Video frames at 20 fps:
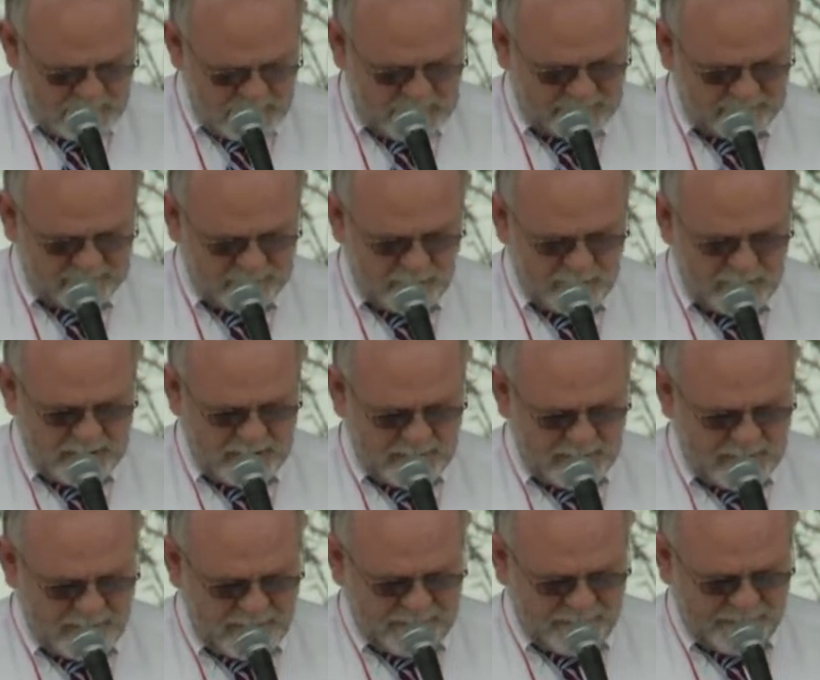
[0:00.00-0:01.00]
And so they
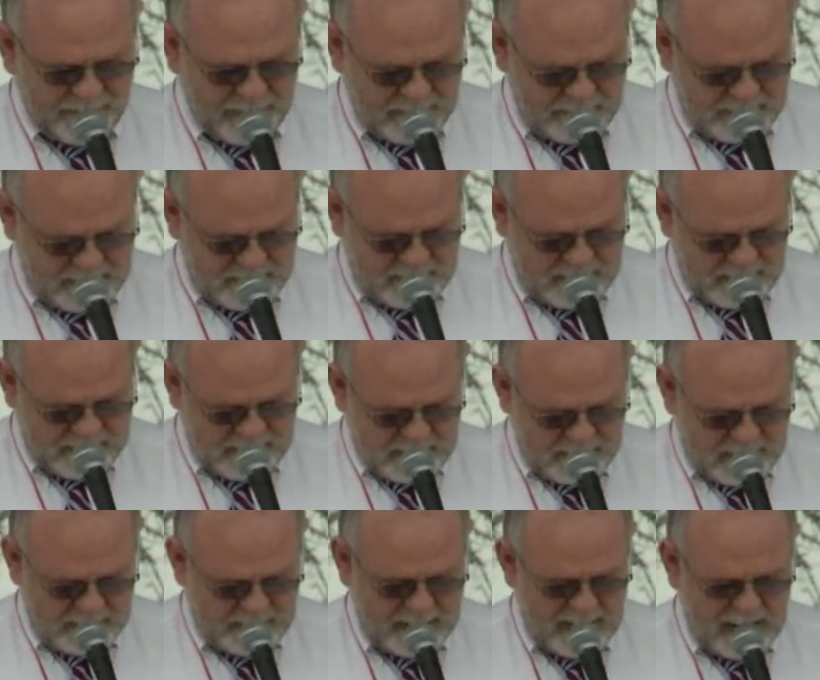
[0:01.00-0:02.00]
clarified the
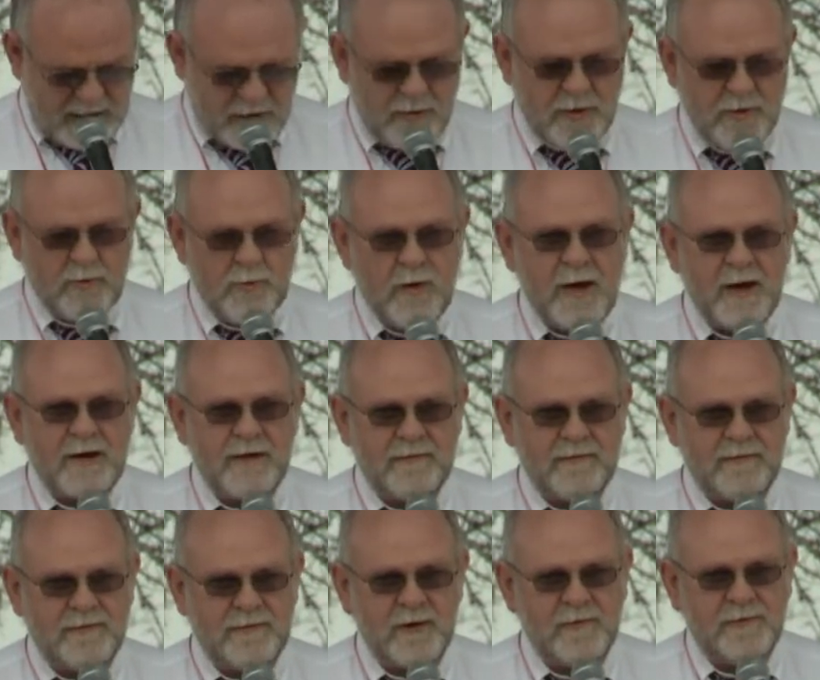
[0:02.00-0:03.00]
inherent right of
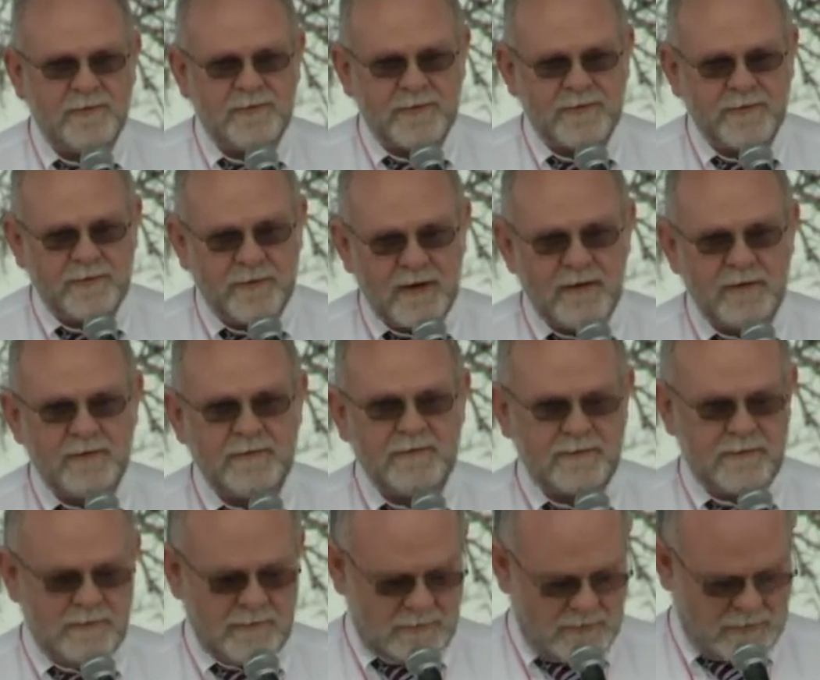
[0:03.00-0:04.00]

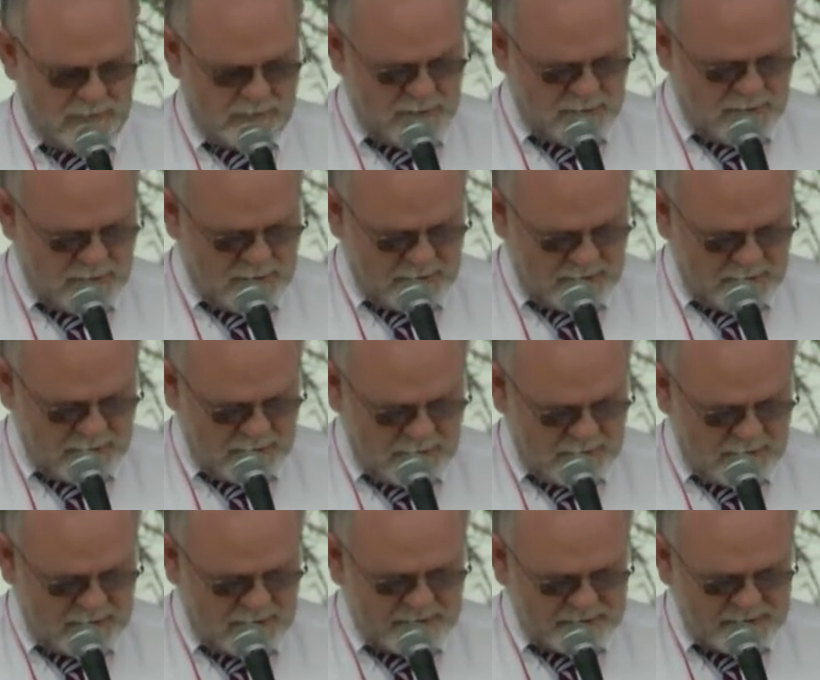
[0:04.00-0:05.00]
self-defense
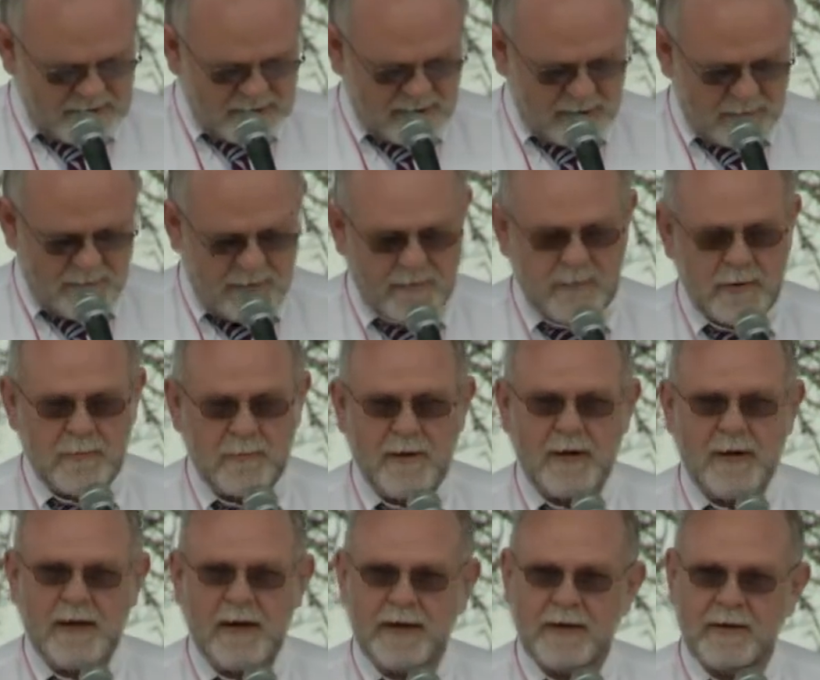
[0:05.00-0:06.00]
in the Second Amendment
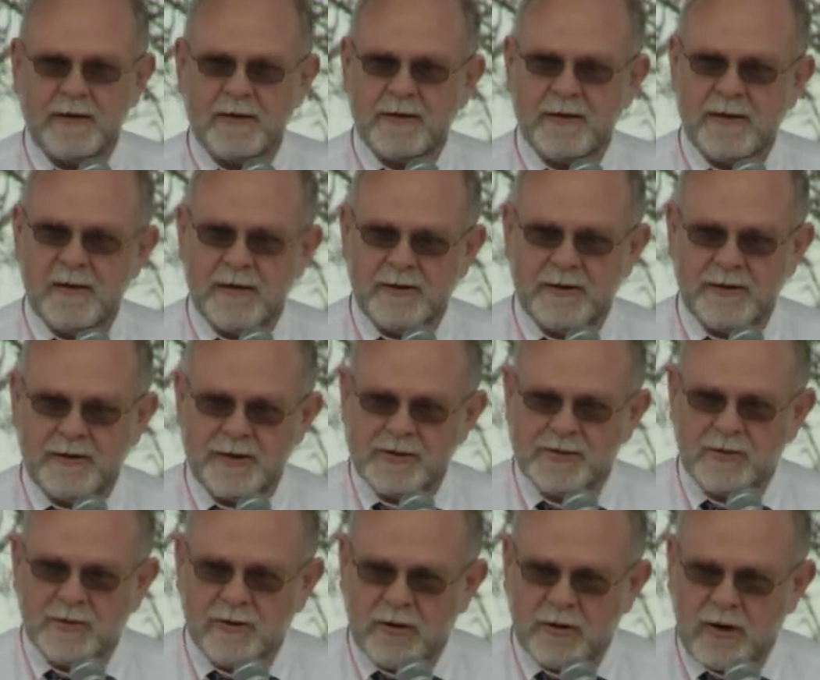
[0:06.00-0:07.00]
by adding an
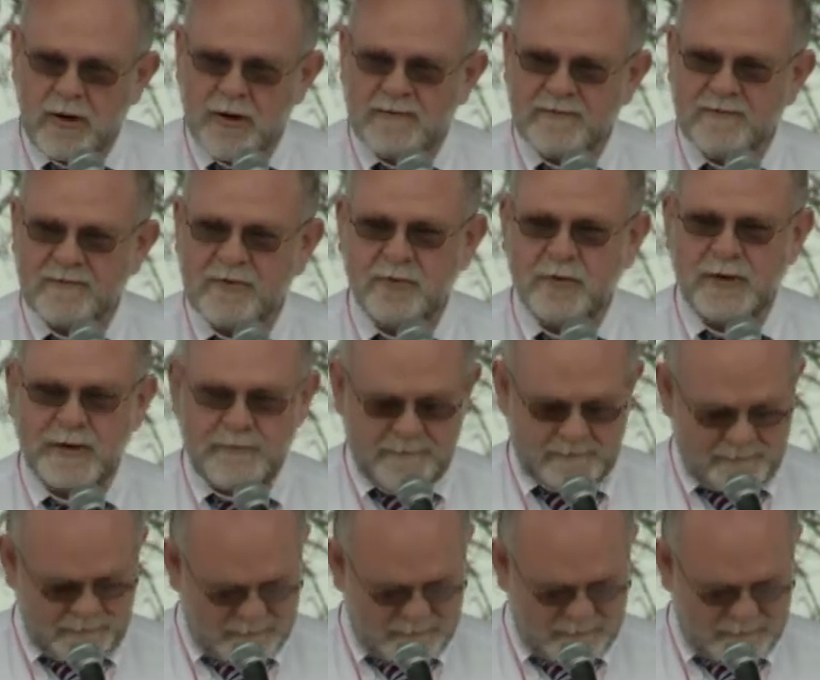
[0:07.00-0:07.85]
initial clause to it,